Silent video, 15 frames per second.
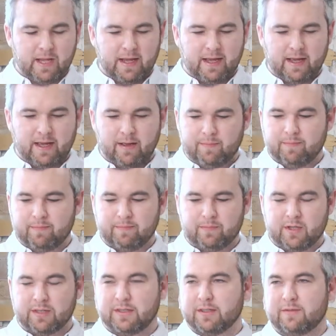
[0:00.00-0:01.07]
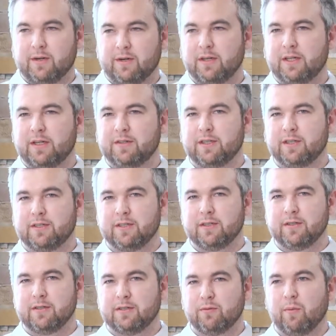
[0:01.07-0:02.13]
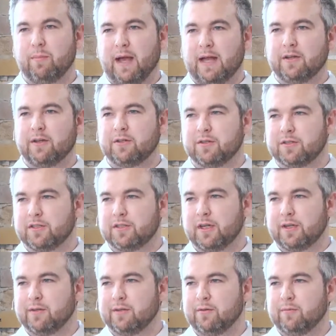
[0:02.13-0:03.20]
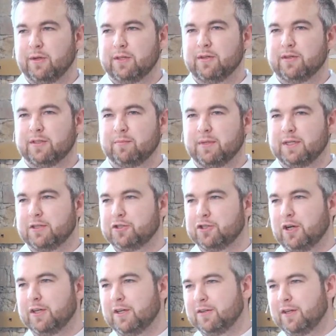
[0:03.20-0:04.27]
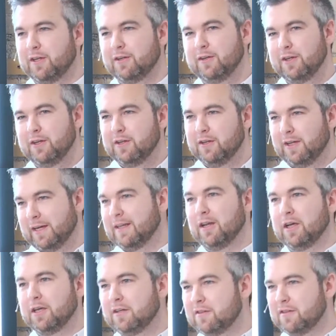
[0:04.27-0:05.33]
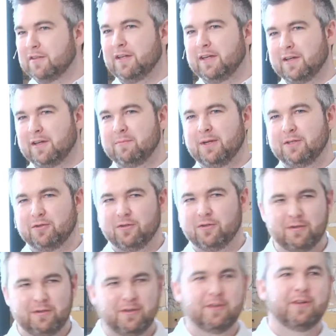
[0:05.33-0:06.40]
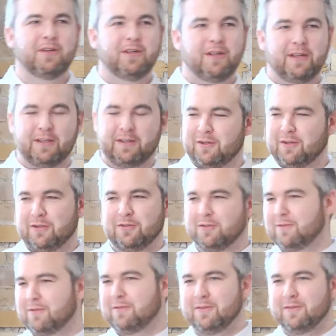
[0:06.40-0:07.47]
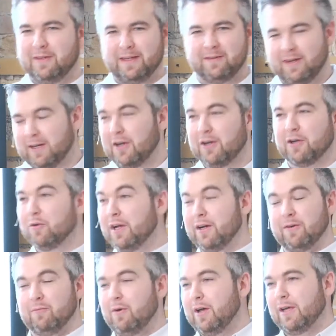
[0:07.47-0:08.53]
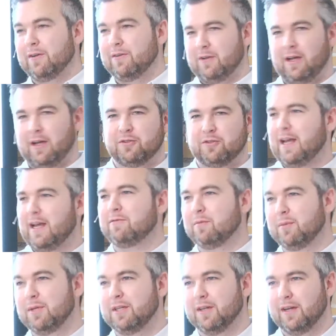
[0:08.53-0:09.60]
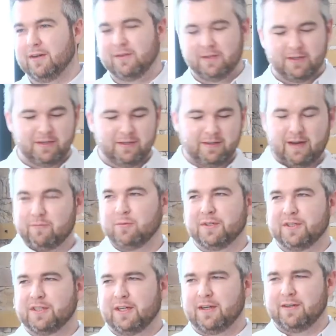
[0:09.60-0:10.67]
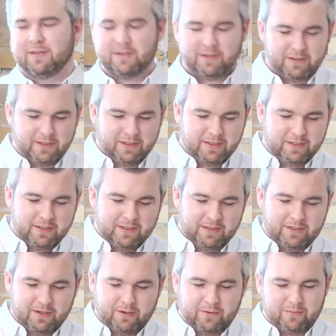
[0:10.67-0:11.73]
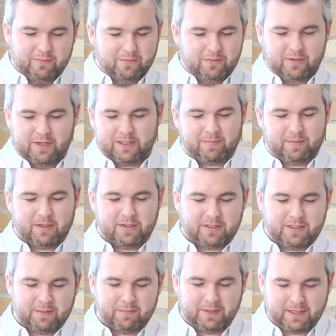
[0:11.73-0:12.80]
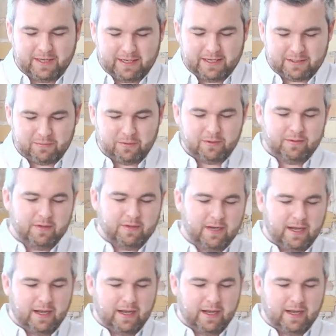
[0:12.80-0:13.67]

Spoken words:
Because it's very easy to abandon your cycle when there's a big shiny thing, like likes, like I mentioned. Like you can just, I got to go there. Why? I just have to be there. Everyone's there. So transparency would be the next one.